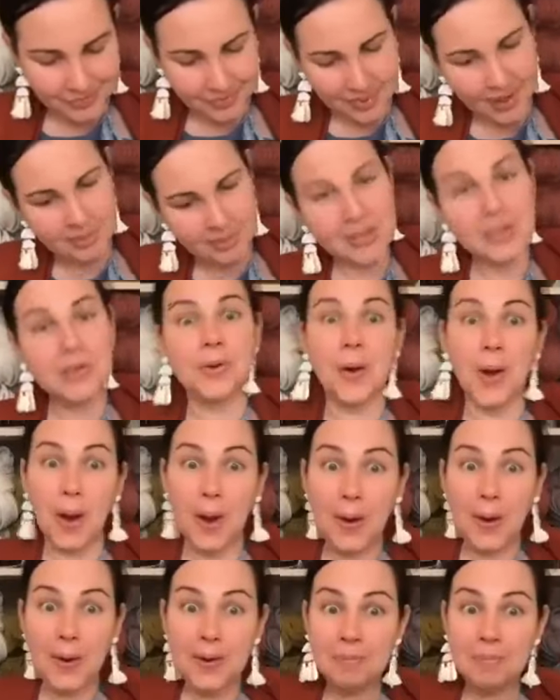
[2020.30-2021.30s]
When you
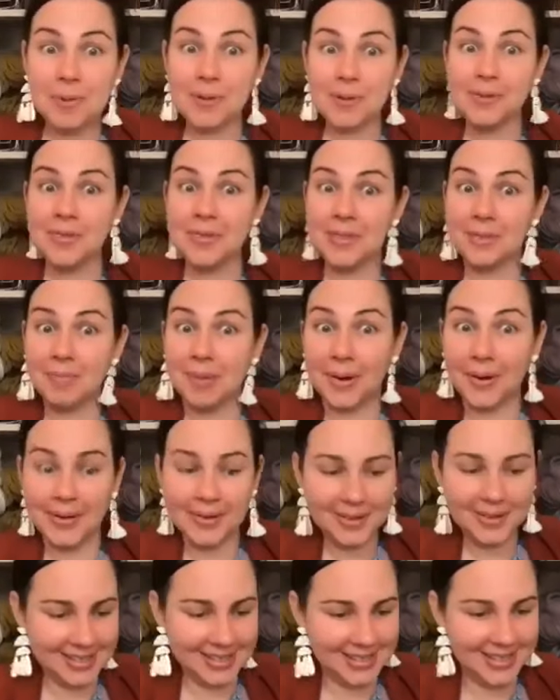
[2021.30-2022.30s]
open the
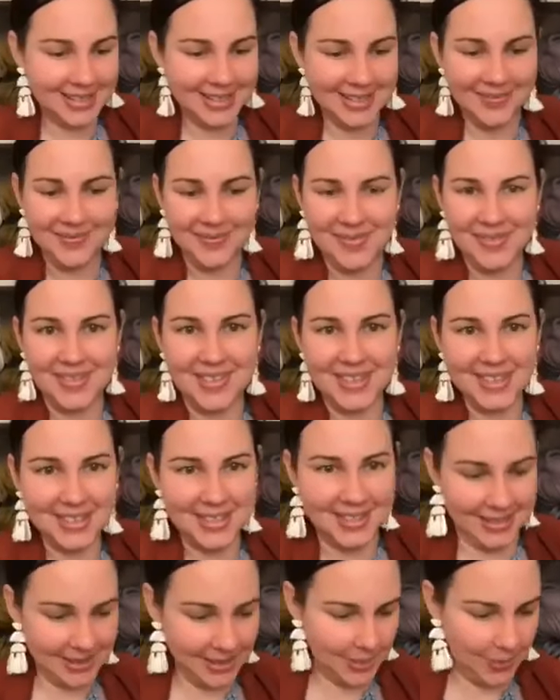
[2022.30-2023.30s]
box, this
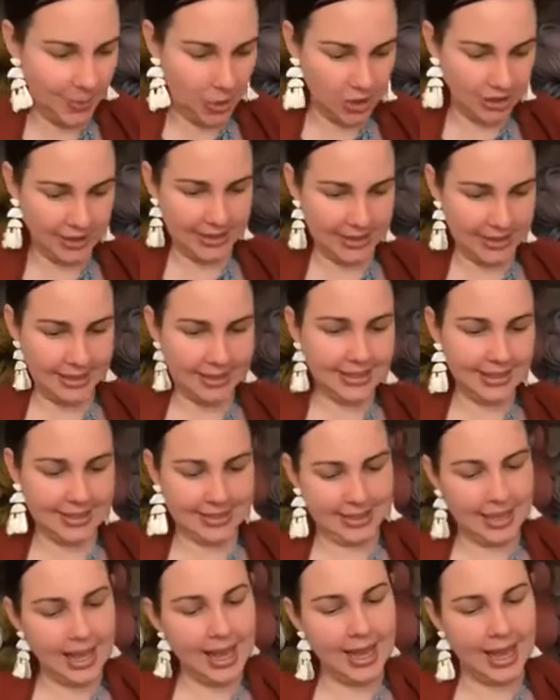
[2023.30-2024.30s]
is what's
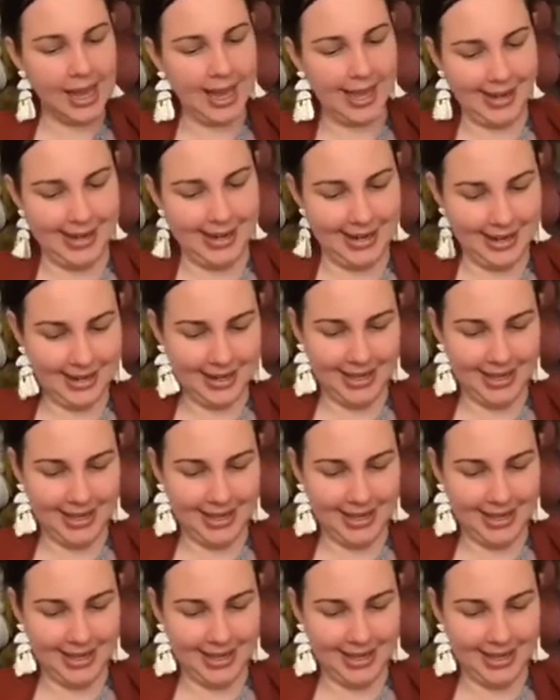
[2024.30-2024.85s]
inside.